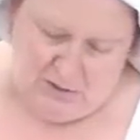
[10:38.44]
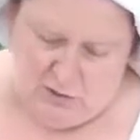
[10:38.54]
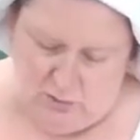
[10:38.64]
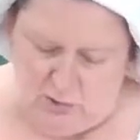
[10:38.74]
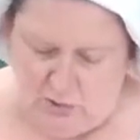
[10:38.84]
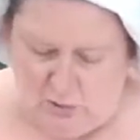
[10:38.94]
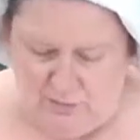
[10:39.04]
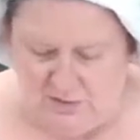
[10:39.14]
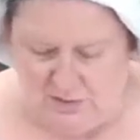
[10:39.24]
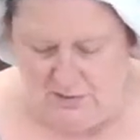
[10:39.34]
too
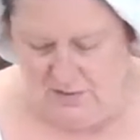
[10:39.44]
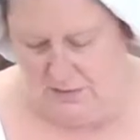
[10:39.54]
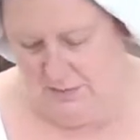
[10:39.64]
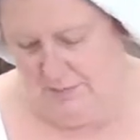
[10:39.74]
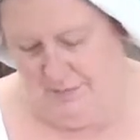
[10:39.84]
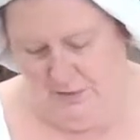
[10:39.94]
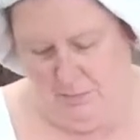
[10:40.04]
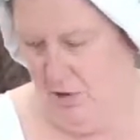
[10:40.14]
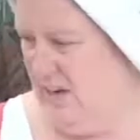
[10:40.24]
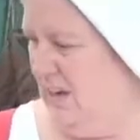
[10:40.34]
soft, so it's
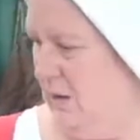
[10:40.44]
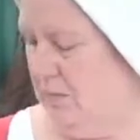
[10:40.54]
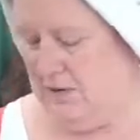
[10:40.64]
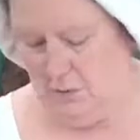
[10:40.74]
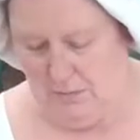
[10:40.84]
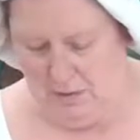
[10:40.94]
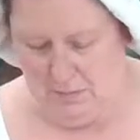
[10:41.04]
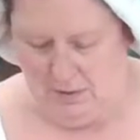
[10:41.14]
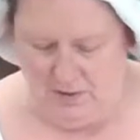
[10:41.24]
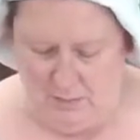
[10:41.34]
breaking up a little
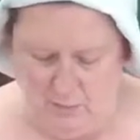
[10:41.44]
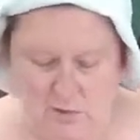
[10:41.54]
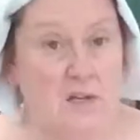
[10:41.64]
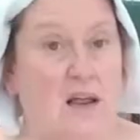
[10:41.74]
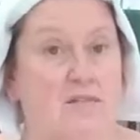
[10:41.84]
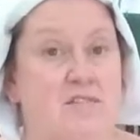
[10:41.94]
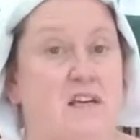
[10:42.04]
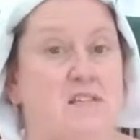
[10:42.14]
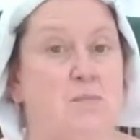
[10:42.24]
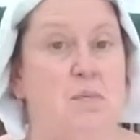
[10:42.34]
bit. But I think we'll still have a
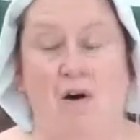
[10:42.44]
tasty